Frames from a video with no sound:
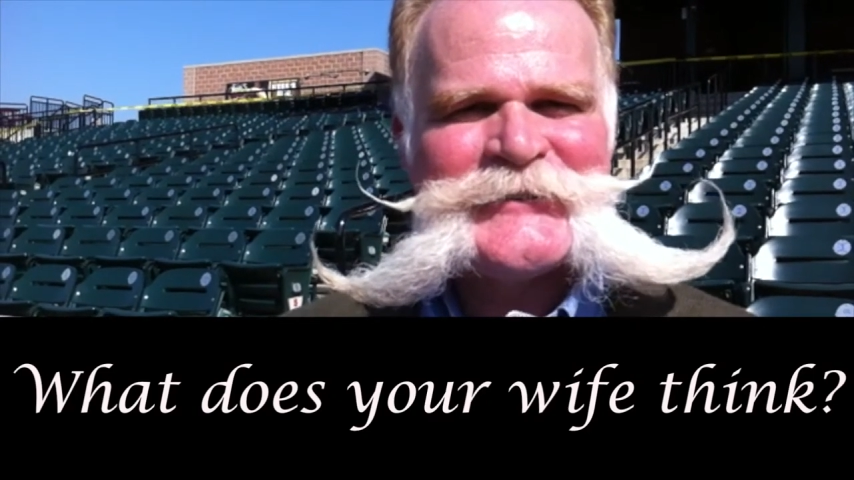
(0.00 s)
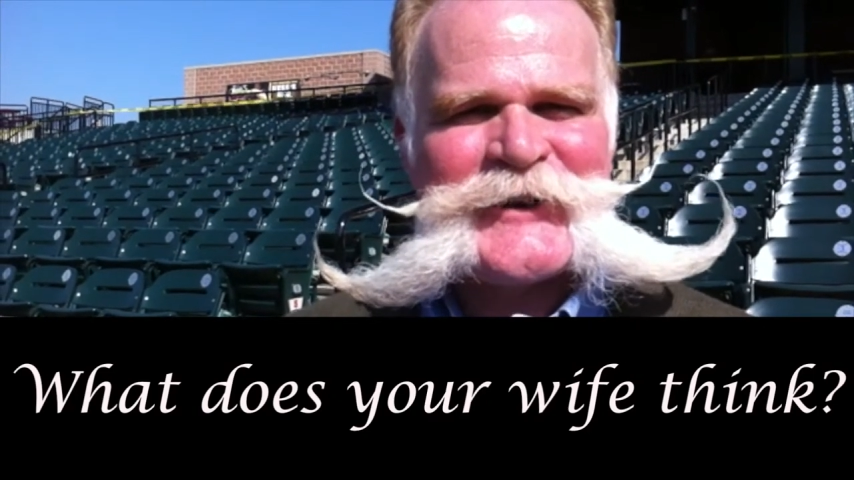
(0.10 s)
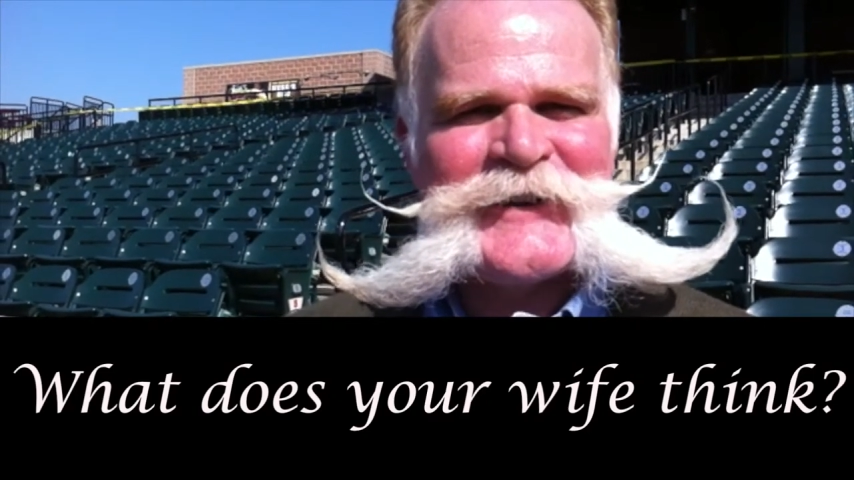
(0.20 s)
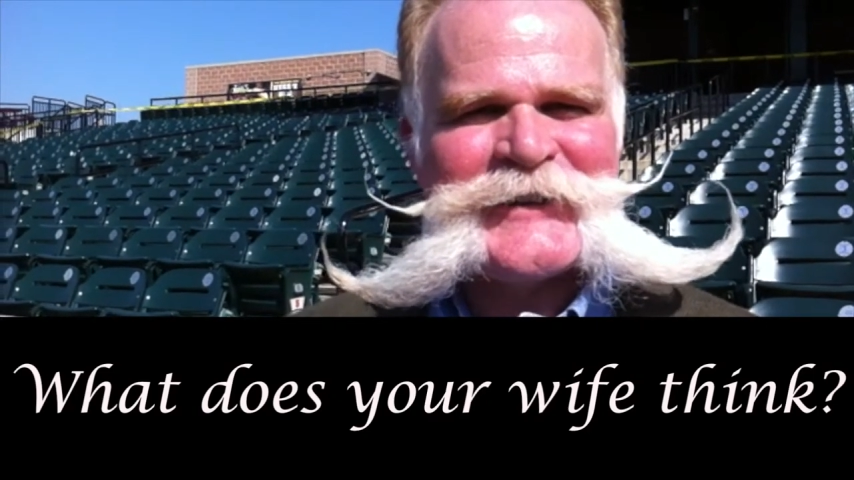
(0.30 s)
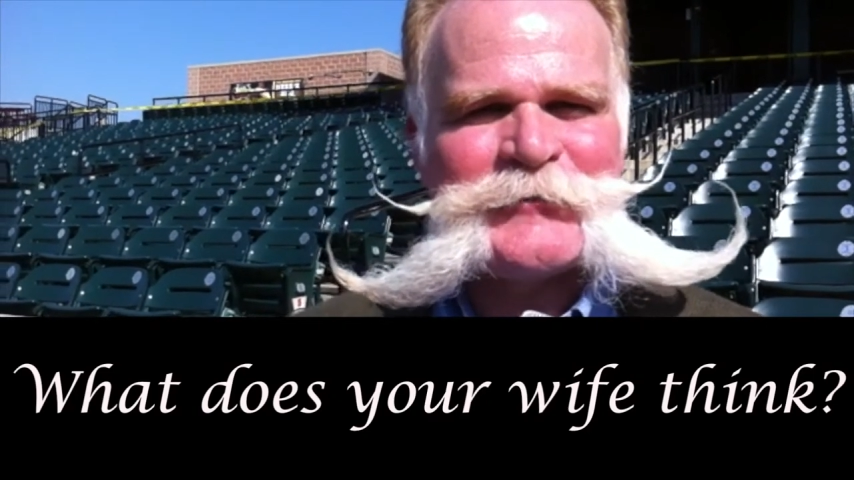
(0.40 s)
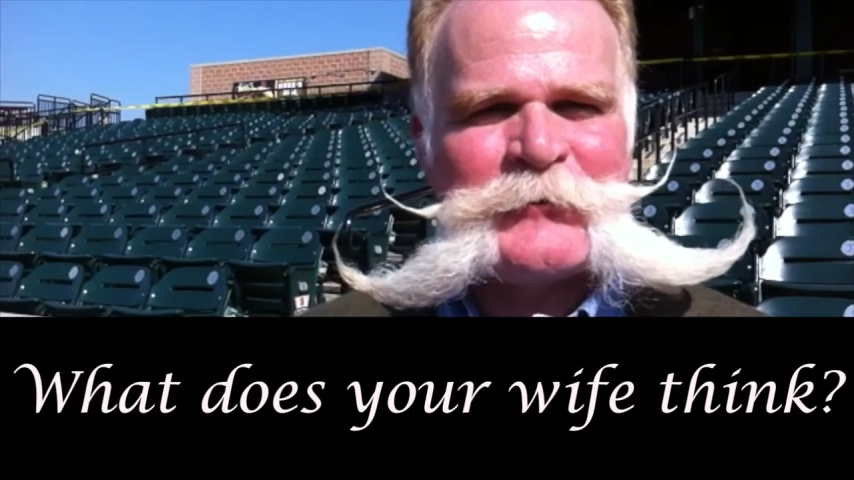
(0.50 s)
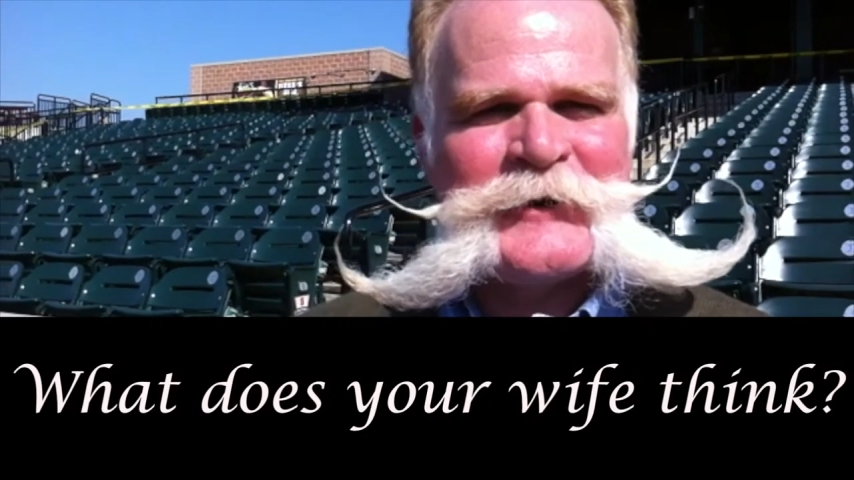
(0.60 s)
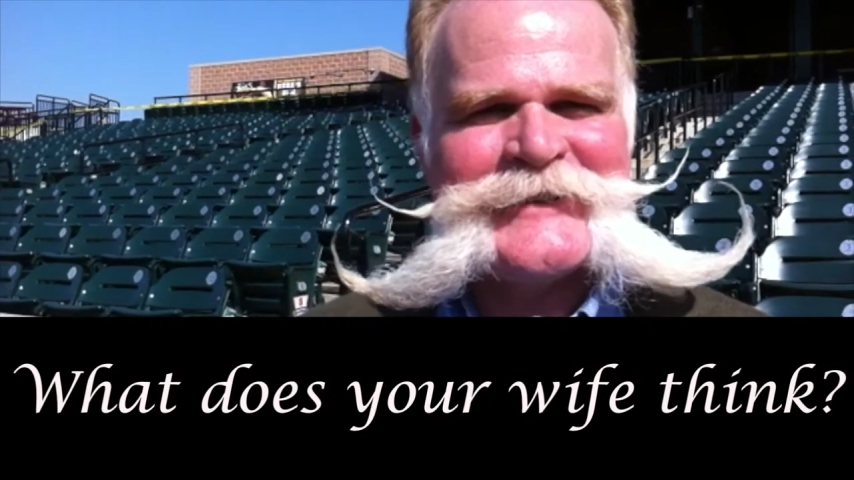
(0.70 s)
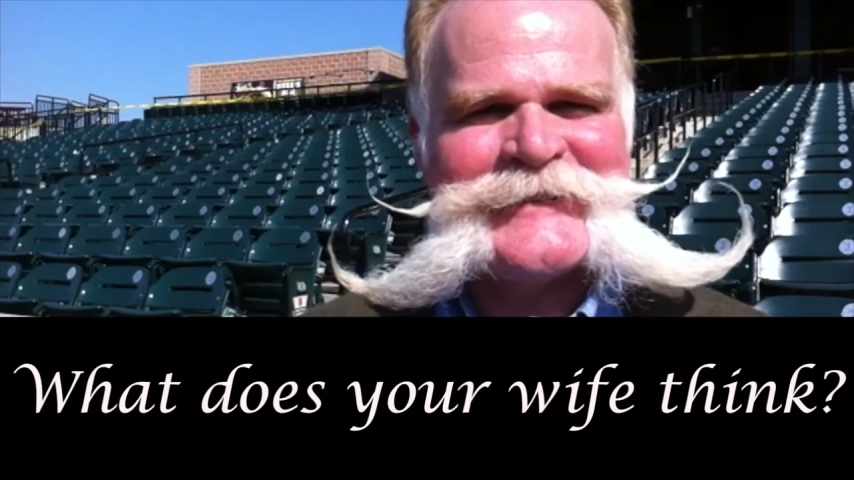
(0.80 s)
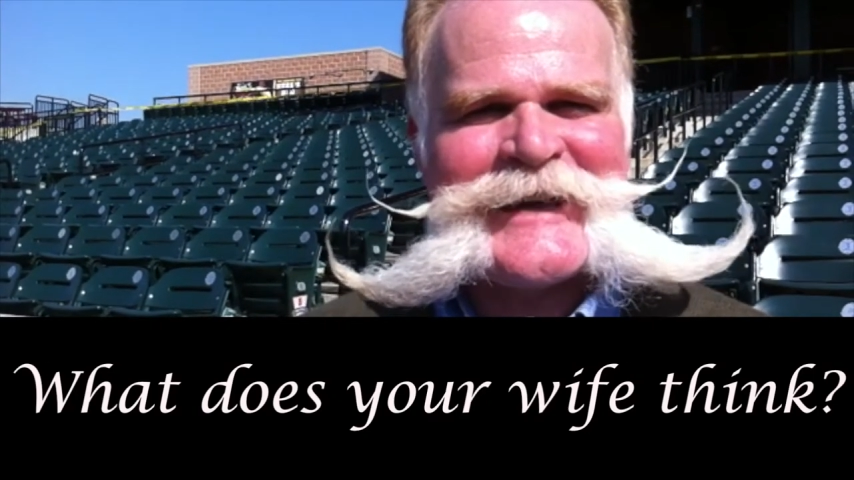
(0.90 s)
So at this
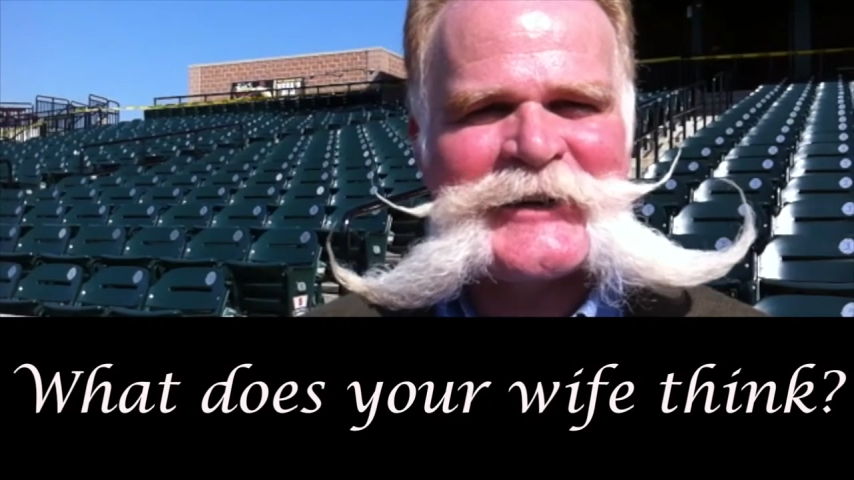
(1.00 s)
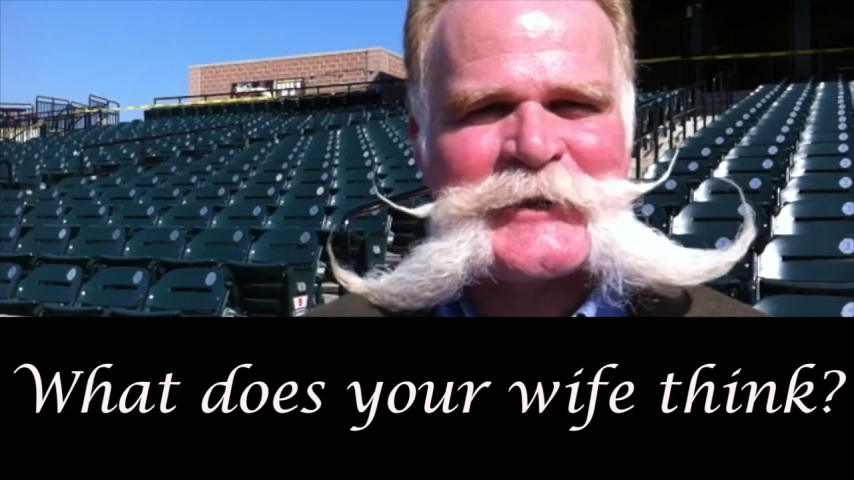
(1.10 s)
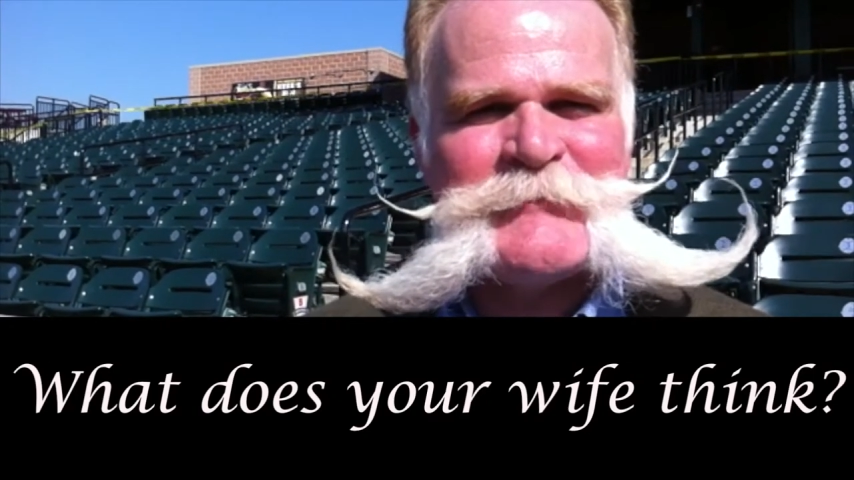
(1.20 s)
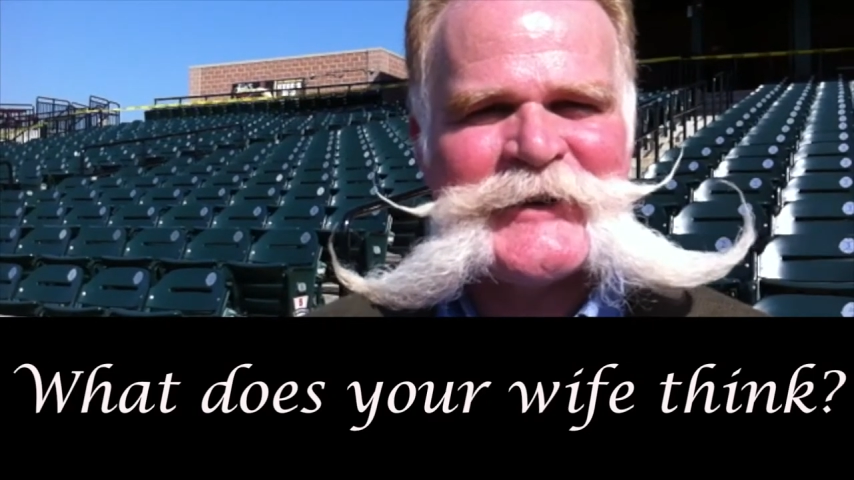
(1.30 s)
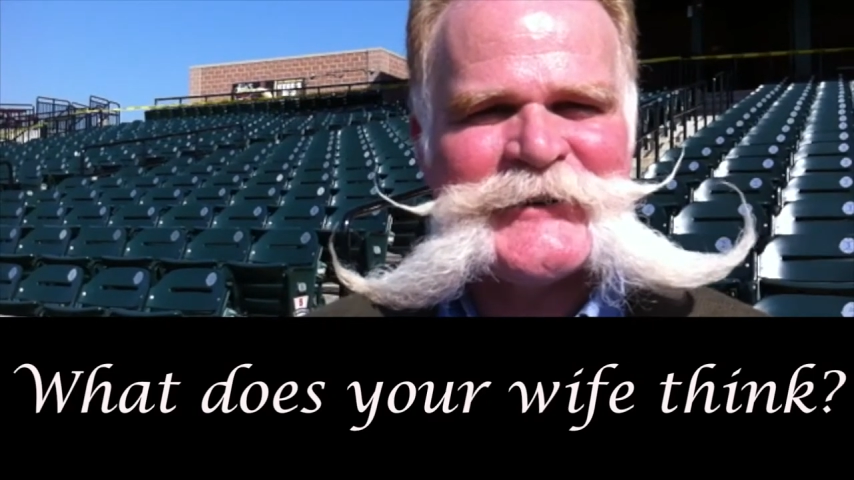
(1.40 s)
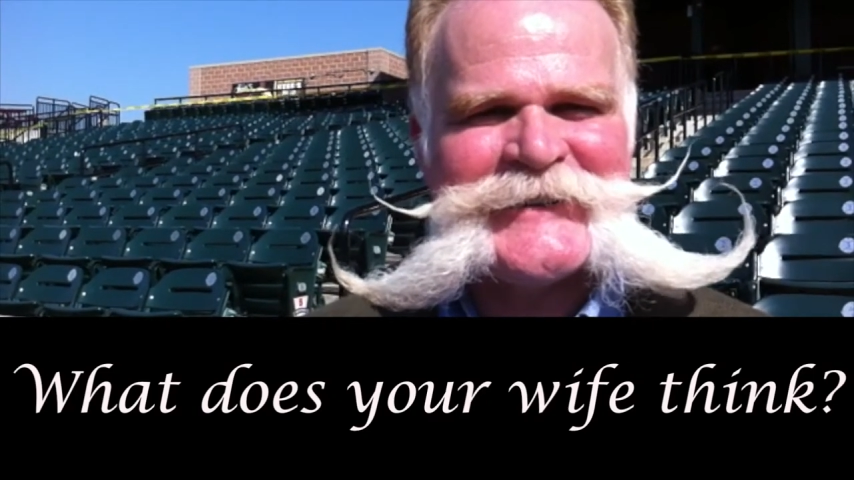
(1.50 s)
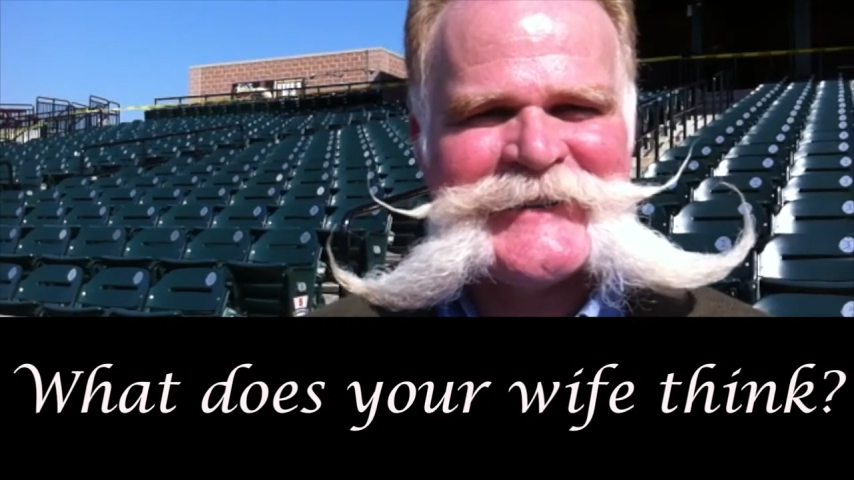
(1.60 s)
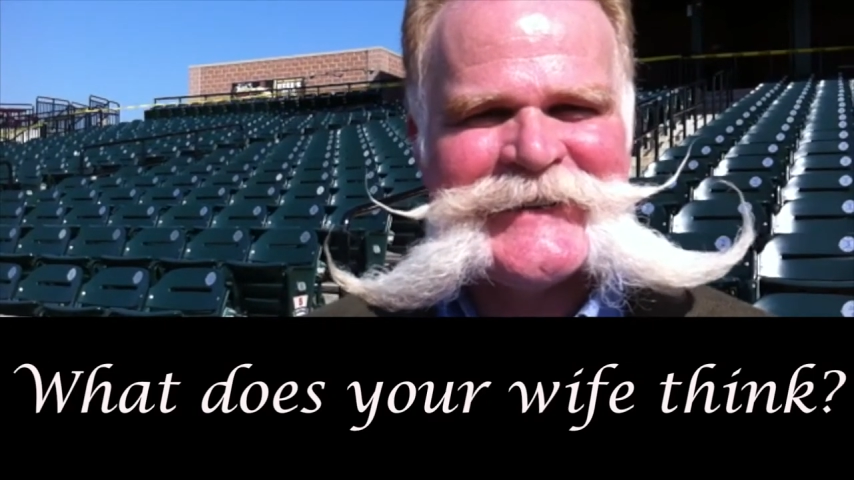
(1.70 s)
point, she's non-committal.